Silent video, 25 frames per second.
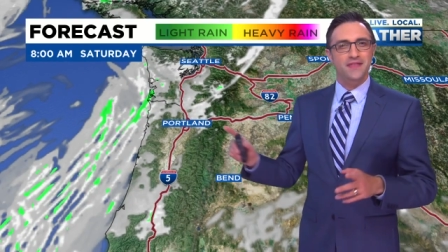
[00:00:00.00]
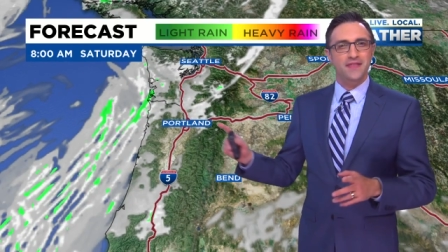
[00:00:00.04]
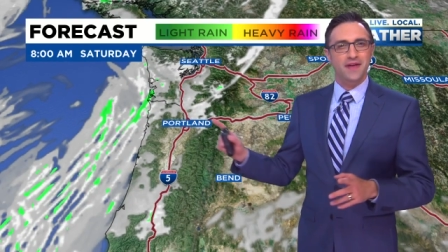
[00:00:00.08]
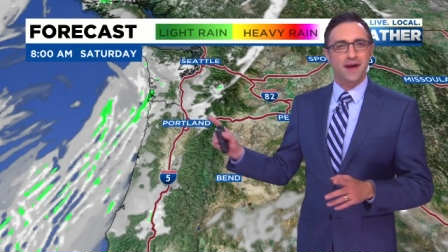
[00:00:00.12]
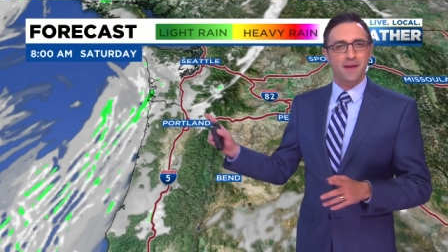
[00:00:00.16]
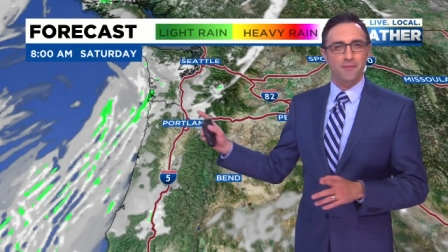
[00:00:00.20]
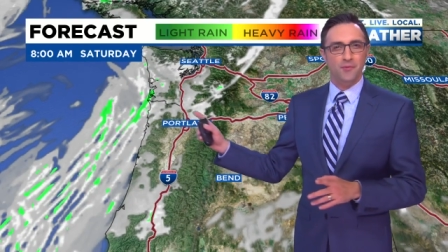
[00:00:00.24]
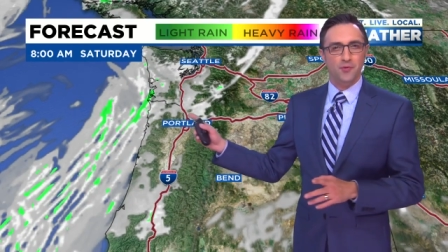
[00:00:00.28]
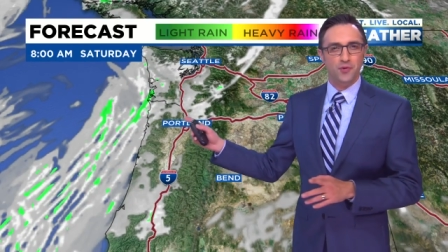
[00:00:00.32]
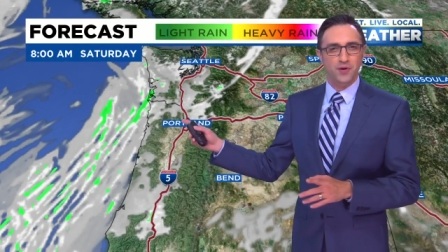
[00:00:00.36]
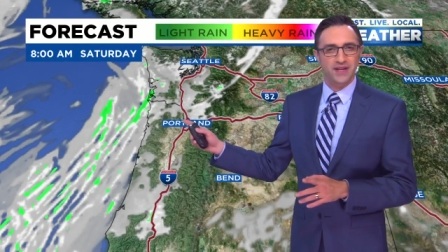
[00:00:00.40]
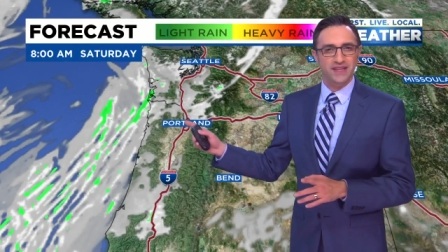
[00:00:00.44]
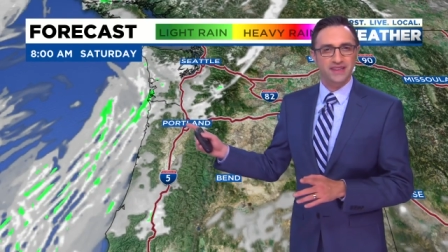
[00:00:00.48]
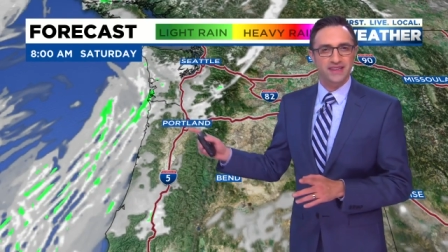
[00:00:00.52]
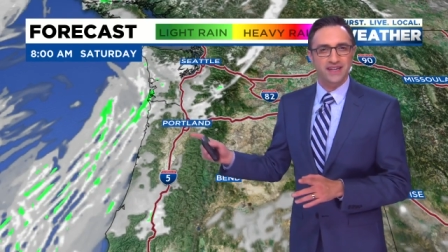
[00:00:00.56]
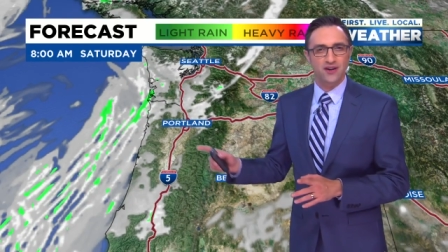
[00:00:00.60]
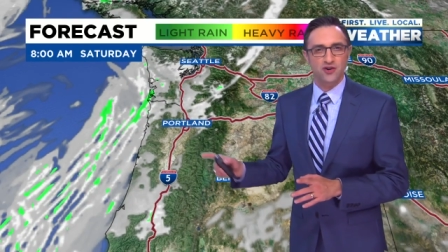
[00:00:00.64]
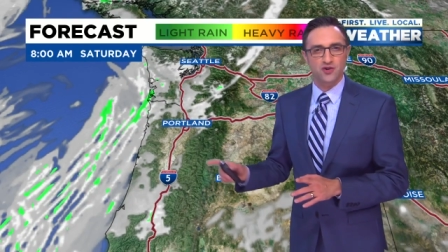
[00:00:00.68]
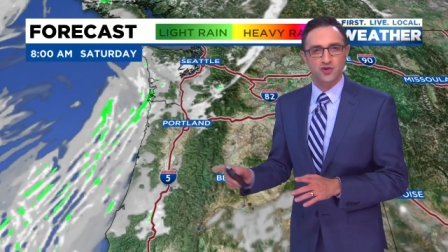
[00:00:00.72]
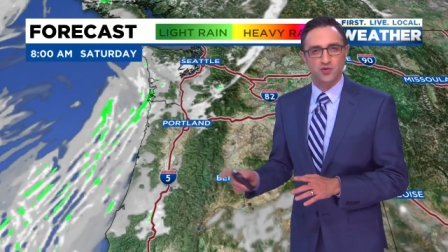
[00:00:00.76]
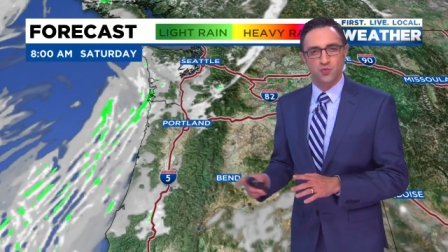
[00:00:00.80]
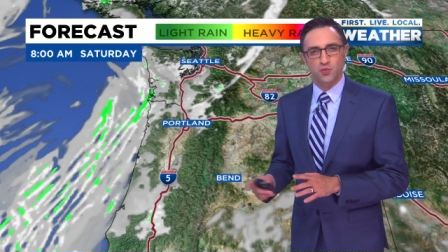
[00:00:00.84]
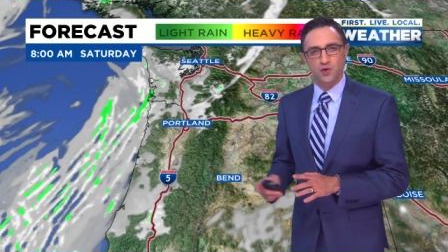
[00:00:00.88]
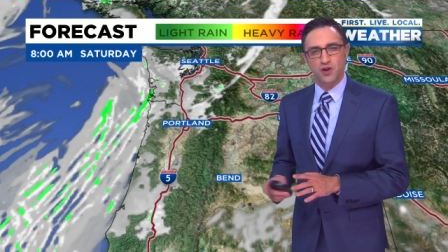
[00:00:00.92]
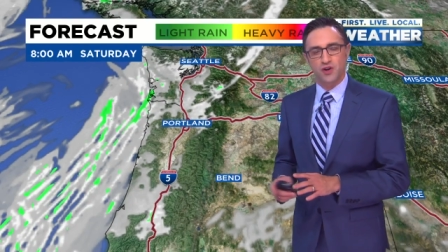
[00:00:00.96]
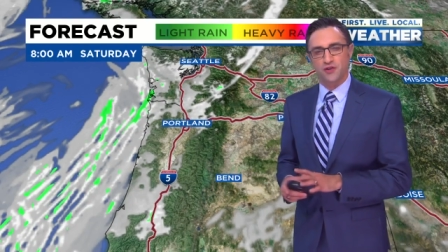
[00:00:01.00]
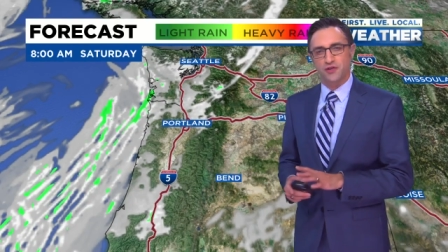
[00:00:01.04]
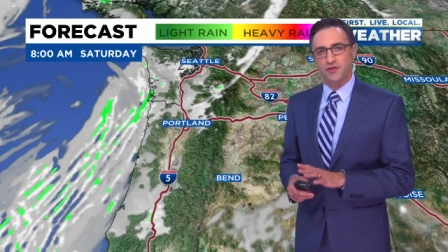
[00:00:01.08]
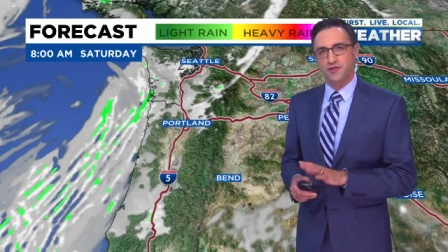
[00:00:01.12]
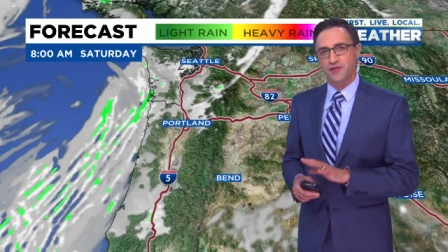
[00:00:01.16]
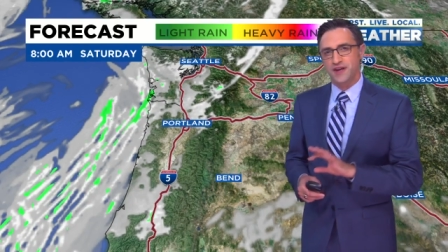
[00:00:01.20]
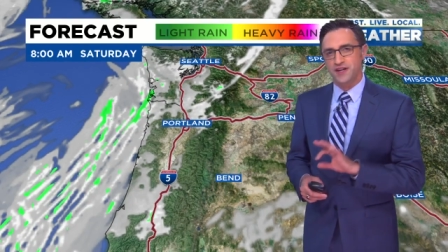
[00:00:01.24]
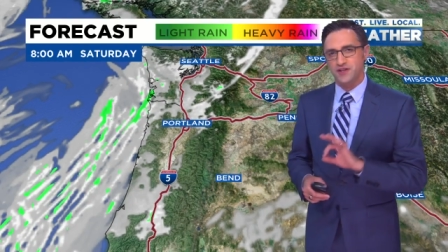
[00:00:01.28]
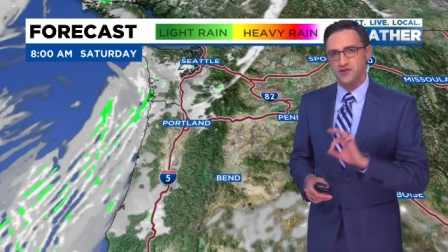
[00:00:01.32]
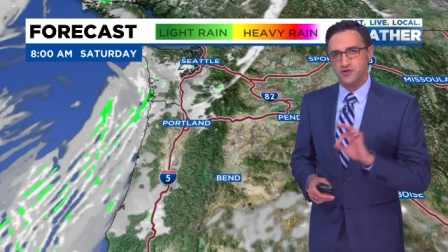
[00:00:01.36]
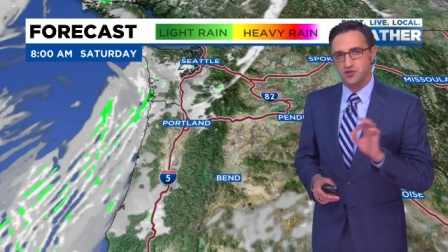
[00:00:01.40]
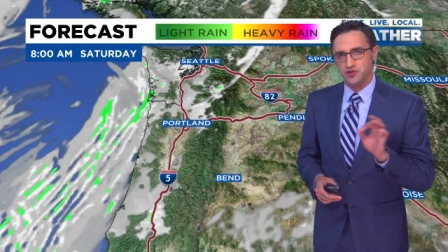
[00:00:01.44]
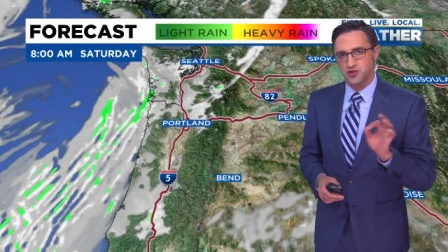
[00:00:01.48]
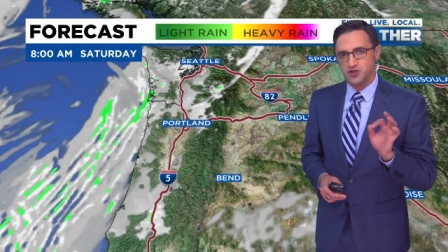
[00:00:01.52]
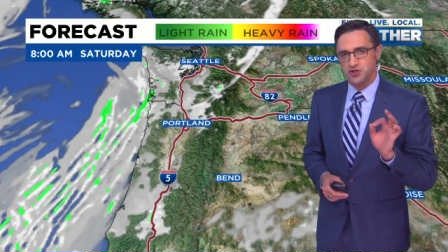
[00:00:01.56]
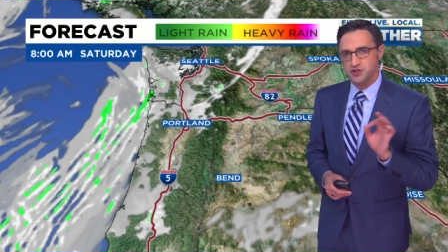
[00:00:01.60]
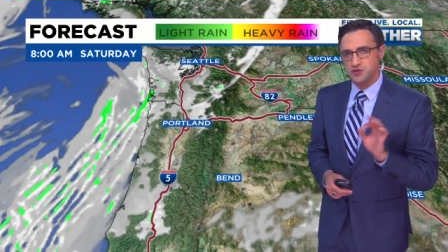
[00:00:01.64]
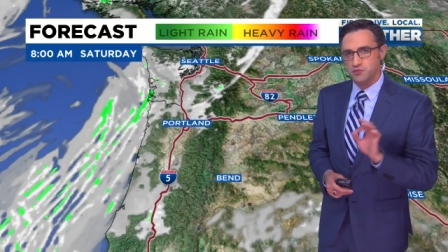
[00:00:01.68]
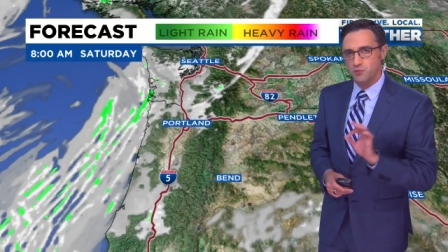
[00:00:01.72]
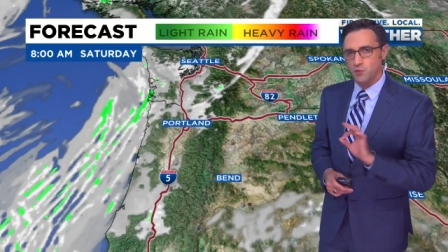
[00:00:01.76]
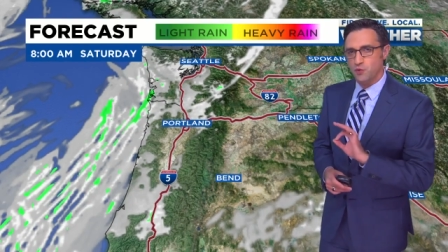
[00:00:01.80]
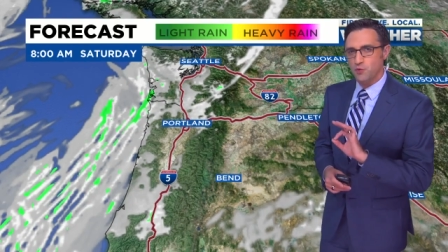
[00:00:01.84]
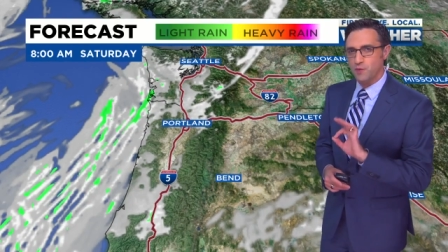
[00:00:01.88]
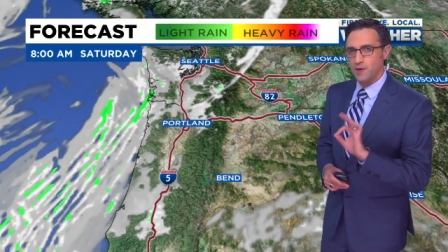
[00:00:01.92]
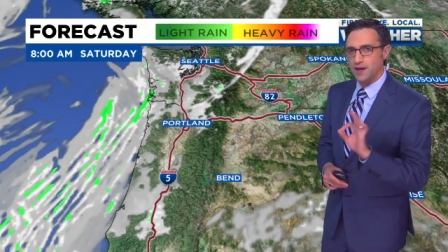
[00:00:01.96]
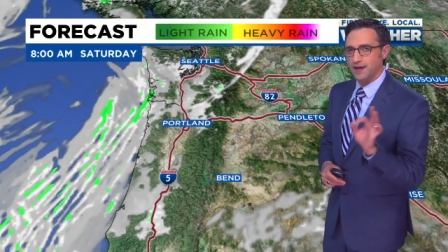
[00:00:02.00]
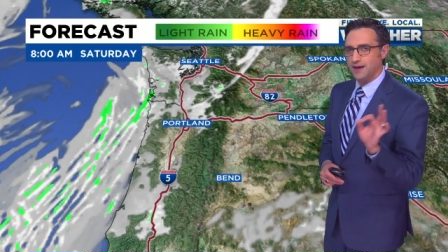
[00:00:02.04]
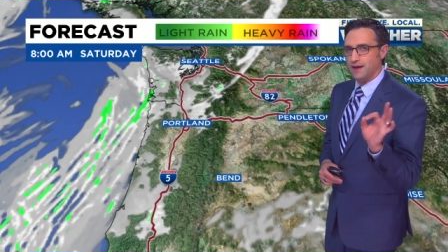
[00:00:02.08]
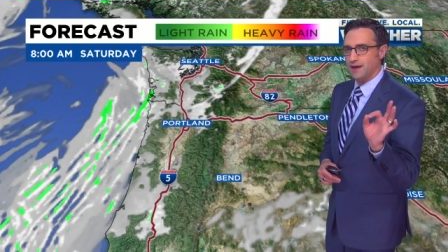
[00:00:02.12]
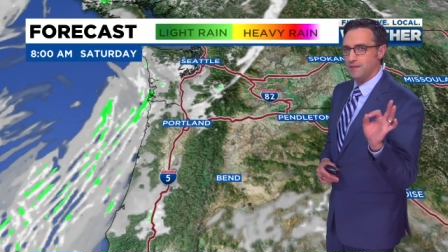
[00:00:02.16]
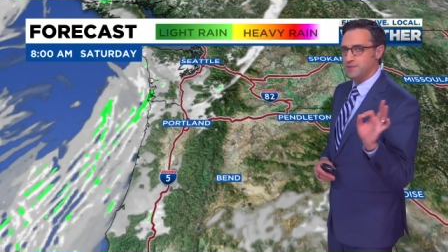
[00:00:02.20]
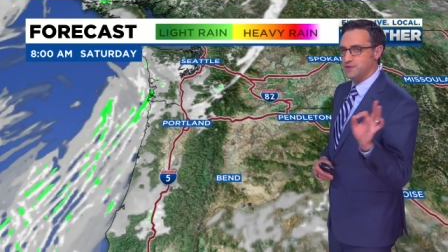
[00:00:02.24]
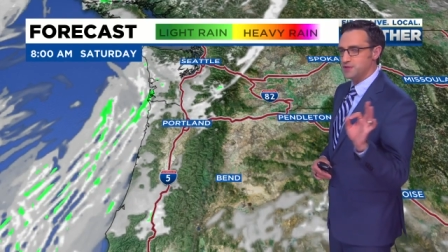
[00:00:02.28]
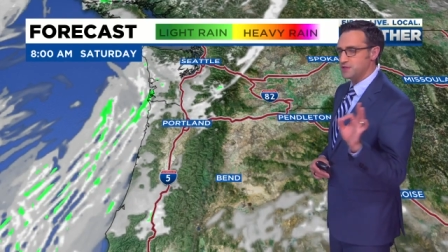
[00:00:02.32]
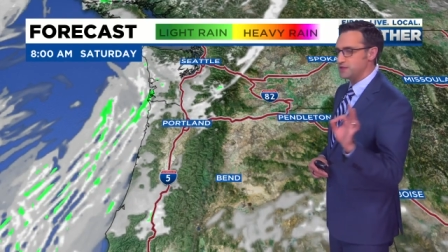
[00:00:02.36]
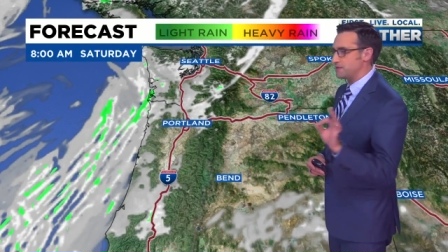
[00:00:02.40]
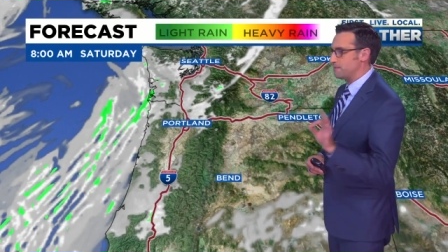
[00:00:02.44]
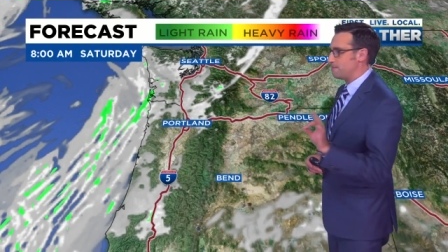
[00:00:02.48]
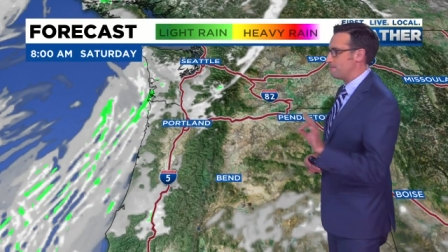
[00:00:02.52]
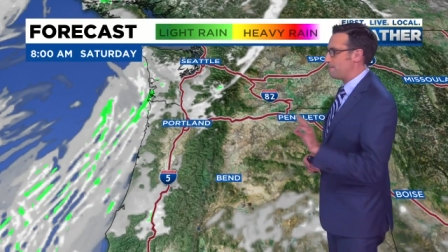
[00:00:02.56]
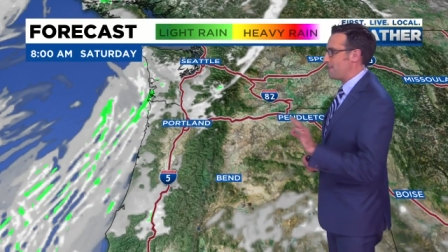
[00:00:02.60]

That marine layer is real thin, so just we'll wake up to some